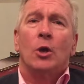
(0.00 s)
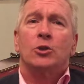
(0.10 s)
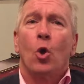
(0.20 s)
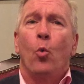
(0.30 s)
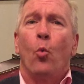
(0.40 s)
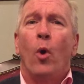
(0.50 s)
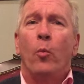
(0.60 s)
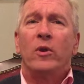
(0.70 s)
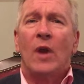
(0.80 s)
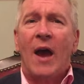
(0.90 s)
So what
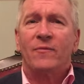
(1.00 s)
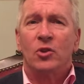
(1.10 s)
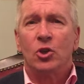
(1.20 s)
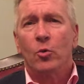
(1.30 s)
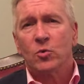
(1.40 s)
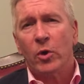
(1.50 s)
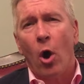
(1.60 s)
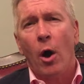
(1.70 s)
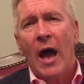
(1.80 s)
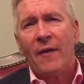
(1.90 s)
we have to do is we
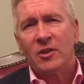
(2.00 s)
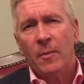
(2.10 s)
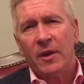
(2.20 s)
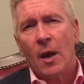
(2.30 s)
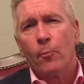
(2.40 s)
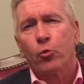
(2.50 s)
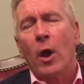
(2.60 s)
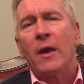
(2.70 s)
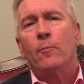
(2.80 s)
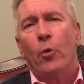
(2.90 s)
all have to become
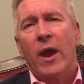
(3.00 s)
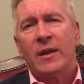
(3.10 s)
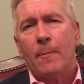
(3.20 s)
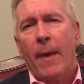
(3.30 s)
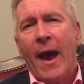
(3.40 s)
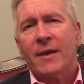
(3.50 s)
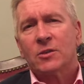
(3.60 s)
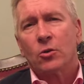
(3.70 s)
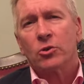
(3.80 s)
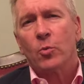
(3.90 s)
brand
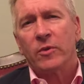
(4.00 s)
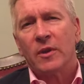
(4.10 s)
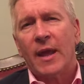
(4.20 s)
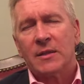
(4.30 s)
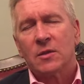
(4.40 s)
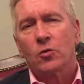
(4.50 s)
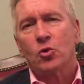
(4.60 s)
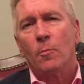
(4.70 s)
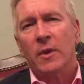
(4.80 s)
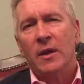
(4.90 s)
ambassadors within that
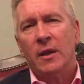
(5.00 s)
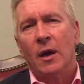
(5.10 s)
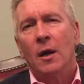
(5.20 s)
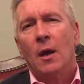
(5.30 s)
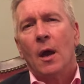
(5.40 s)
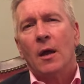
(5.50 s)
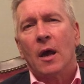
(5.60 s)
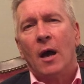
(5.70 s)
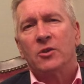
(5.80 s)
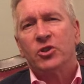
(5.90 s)
social media
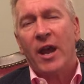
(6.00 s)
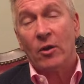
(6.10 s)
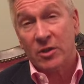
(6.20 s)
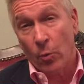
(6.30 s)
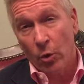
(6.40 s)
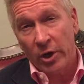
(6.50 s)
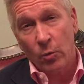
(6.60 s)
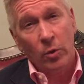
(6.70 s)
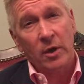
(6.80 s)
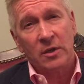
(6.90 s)
uh, channels. And we're
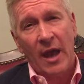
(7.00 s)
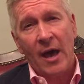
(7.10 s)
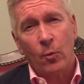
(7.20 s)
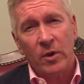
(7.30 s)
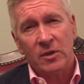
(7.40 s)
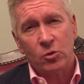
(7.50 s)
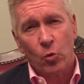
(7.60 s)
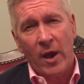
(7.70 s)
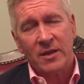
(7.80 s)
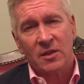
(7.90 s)
looking really to how do we
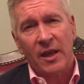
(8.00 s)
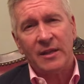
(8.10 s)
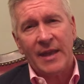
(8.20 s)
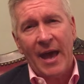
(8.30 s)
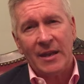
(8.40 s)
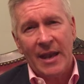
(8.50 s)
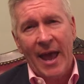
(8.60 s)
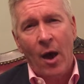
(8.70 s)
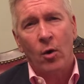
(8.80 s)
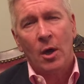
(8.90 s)
translate that
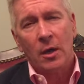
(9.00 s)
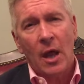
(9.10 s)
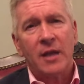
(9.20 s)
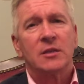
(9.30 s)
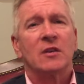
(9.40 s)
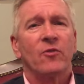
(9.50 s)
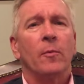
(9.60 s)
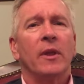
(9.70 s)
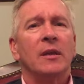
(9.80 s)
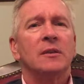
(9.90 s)
now, not just
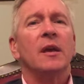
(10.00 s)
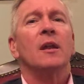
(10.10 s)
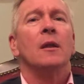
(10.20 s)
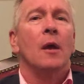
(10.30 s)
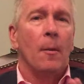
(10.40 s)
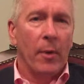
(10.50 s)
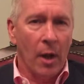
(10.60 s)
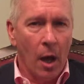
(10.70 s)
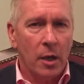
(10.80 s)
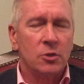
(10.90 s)
from LinkedIn, but
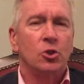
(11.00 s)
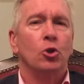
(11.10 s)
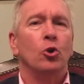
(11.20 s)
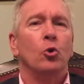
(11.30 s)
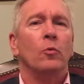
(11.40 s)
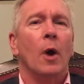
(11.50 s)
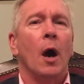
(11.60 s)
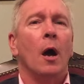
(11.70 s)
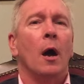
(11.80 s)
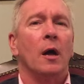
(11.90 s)
onto
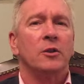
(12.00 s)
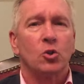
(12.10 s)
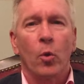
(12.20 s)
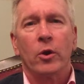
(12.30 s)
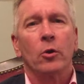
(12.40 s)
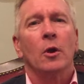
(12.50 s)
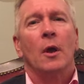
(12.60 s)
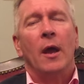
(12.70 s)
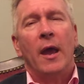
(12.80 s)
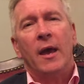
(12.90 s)
uh, onto Twitter
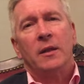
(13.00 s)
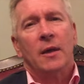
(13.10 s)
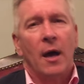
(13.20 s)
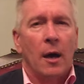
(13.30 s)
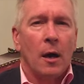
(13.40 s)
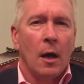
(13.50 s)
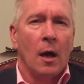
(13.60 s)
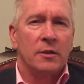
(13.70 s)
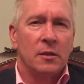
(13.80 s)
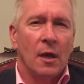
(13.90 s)
and uh,
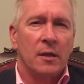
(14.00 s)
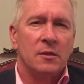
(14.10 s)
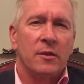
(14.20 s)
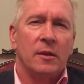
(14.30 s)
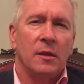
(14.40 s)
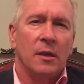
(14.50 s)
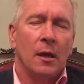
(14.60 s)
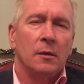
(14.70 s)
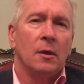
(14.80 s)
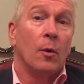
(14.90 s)
onto, onto
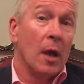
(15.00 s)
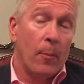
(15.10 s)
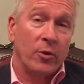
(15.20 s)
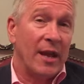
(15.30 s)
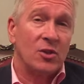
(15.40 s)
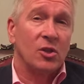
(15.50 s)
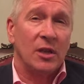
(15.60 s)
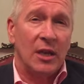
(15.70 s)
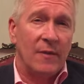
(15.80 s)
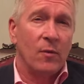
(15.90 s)
the you know and
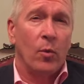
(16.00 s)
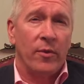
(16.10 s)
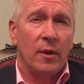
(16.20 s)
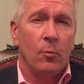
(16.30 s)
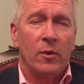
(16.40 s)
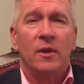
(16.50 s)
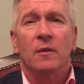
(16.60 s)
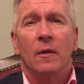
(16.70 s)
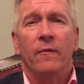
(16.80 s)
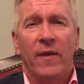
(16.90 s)
potentially even within
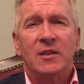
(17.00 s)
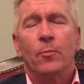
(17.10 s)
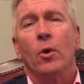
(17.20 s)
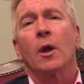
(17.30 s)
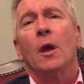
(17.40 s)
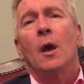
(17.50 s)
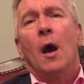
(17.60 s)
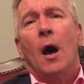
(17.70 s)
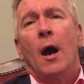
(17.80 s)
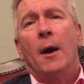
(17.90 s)
within the Facebook,
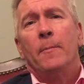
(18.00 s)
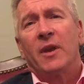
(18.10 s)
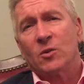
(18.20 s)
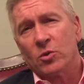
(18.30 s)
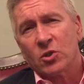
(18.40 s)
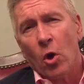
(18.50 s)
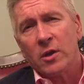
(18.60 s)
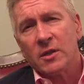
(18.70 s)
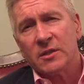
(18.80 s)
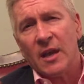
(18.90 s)
um, because we're
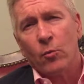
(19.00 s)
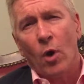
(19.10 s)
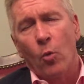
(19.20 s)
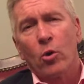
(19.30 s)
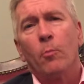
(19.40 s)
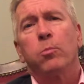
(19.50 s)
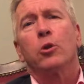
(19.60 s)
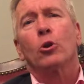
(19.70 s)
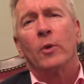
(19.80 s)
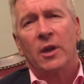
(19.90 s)
starting to see a real
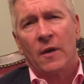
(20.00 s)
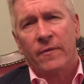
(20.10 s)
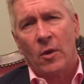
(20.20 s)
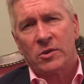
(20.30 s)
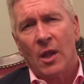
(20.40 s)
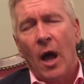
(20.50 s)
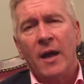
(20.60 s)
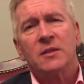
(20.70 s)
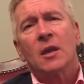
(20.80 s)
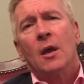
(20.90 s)
blurring of those
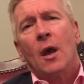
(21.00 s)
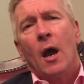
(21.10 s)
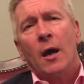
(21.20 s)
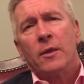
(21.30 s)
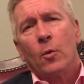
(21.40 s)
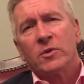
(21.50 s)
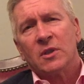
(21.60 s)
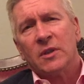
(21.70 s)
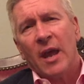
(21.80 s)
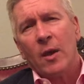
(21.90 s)
lines. Uh, there was a
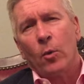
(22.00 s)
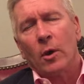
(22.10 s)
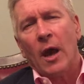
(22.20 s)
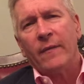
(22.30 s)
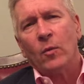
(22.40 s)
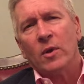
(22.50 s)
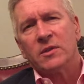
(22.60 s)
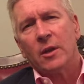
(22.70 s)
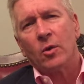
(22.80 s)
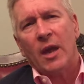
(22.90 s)
day where everyone
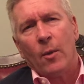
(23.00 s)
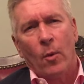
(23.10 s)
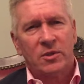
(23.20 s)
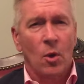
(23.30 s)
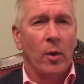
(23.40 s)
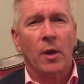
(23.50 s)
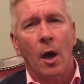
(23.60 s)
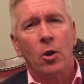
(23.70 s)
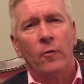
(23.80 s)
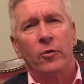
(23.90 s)
said, okay, well, what's going
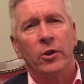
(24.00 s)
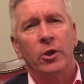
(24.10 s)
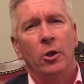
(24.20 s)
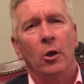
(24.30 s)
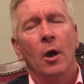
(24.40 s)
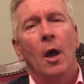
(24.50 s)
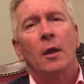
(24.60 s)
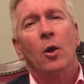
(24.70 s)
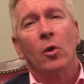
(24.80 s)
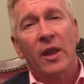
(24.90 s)
on over here?
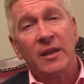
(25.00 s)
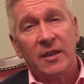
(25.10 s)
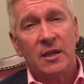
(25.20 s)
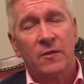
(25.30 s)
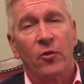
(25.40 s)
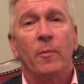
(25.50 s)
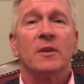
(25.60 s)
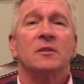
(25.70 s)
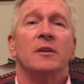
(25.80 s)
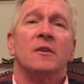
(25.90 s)
You know, LinkedIn is for
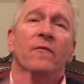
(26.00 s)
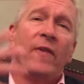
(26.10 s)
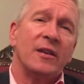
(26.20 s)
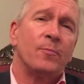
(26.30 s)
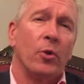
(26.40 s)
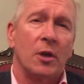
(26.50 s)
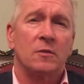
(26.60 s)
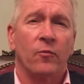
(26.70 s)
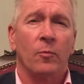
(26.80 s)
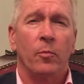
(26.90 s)
business and Facebook
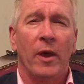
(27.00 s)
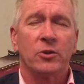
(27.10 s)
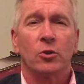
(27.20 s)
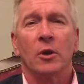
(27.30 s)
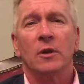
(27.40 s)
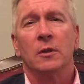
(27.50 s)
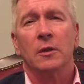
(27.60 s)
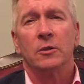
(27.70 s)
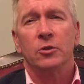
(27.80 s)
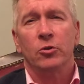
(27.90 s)
is for pleasure, and
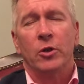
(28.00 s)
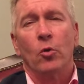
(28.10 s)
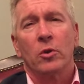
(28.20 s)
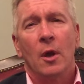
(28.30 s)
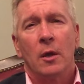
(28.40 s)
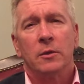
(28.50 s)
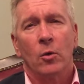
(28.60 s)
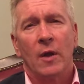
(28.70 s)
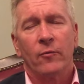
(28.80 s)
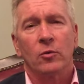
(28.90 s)
the two don't
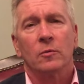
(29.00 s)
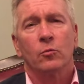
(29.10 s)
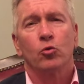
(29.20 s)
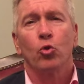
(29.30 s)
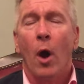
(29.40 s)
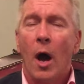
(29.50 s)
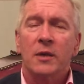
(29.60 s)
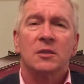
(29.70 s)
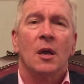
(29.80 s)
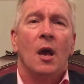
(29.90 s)
don't ever
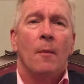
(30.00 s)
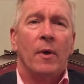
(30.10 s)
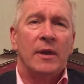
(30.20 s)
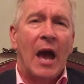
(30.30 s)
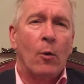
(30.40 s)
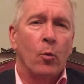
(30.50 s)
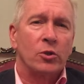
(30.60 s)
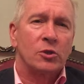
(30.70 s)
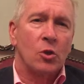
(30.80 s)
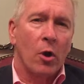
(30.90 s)
cross. But now what
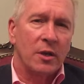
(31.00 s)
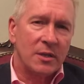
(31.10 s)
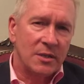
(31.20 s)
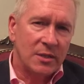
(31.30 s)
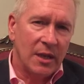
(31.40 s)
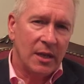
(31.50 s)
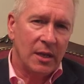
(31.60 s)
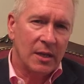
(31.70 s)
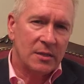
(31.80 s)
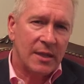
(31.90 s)
we're starting to
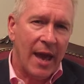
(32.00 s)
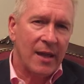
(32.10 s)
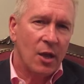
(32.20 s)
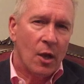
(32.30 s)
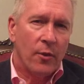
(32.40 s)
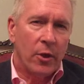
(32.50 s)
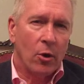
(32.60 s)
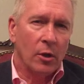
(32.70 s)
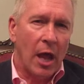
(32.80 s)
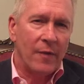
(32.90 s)
see is that there
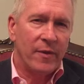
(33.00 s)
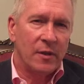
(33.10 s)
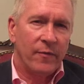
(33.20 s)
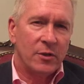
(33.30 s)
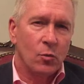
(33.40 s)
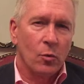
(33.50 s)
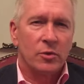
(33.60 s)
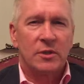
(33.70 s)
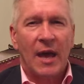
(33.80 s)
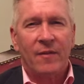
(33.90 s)
are a lot of
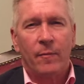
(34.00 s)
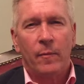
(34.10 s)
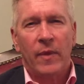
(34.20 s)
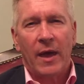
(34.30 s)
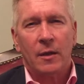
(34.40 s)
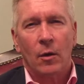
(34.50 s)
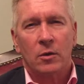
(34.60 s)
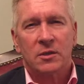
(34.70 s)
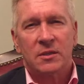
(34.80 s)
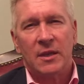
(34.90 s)
individuals that, that
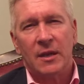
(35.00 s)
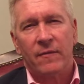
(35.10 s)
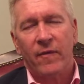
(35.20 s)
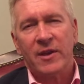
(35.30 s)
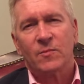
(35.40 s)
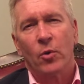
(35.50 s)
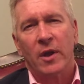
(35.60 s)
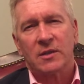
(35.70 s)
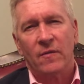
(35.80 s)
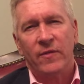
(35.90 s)
are seeing
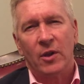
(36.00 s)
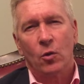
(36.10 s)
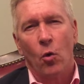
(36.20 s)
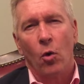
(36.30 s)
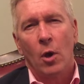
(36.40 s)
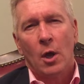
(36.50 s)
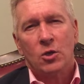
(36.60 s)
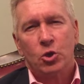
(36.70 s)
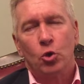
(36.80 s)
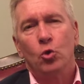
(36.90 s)
Facebook as a vehicle
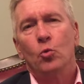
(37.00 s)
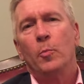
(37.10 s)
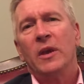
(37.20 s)
to